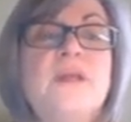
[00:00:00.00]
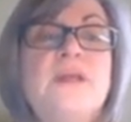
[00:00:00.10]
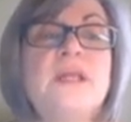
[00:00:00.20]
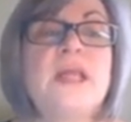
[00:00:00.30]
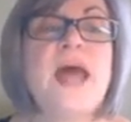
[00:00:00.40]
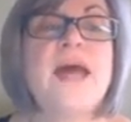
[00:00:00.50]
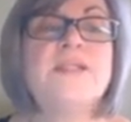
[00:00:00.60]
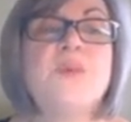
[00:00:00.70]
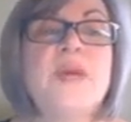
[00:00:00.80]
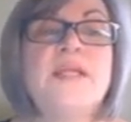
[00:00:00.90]

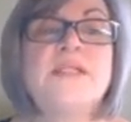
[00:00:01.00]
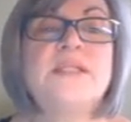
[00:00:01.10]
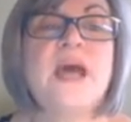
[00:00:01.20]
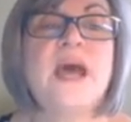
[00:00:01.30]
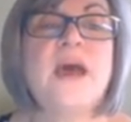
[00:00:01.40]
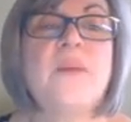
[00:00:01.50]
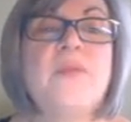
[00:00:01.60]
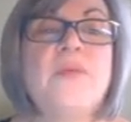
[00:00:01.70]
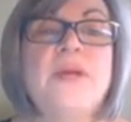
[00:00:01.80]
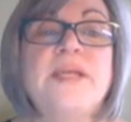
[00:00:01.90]
last week's
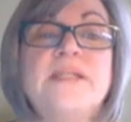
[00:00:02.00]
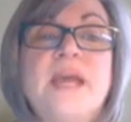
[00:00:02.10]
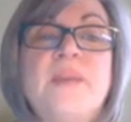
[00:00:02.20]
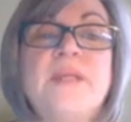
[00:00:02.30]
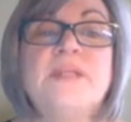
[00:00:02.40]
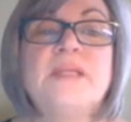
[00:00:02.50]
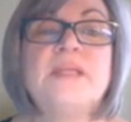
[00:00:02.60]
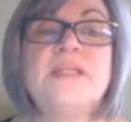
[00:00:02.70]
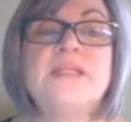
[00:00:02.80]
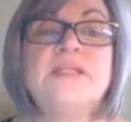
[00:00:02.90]
3 assignments: the
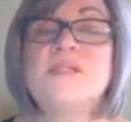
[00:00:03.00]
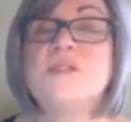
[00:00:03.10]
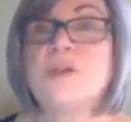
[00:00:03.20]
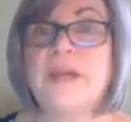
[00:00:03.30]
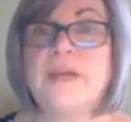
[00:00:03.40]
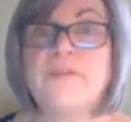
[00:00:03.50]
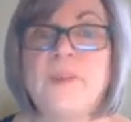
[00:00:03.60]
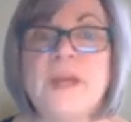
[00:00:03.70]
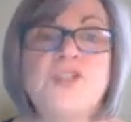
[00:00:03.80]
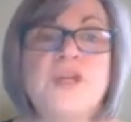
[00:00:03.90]
distance learning
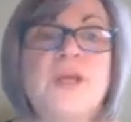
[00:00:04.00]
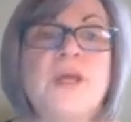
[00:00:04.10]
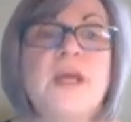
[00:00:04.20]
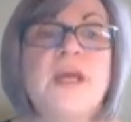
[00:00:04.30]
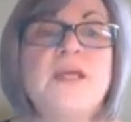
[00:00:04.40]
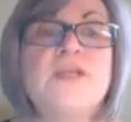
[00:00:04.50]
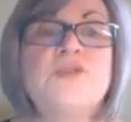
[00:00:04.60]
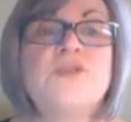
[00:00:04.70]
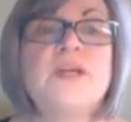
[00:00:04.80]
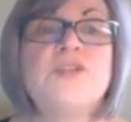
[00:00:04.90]
information,
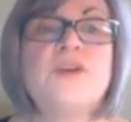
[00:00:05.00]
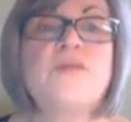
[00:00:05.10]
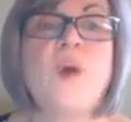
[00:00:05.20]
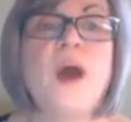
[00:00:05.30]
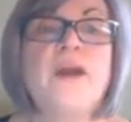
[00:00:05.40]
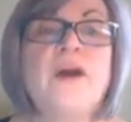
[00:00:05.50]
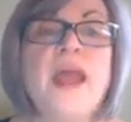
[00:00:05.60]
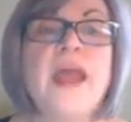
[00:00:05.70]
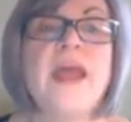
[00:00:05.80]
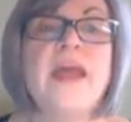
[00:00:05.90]
structure of water,
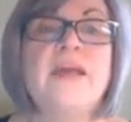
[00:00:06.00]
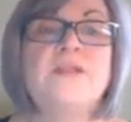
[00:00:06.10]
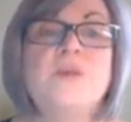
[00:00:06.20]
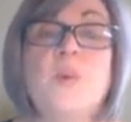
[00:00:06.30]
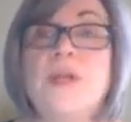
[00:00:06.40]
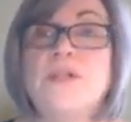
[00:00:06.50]
and water